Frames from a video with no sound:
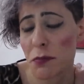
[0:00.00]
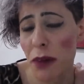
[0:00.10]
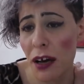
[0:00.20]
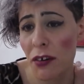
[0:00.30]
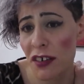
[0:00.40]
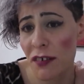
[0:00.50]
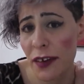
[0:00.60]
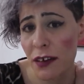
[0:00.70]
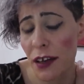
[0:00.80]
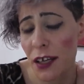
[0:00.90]
but I also
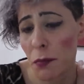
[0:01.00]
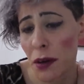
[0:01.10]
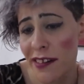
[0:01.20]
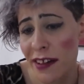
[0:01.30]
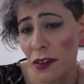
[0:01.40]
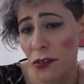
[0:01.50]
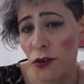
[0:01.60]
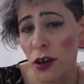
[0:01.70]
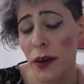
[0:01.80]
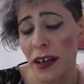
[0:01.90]
feel like you're pushing
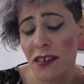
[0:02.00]
through it.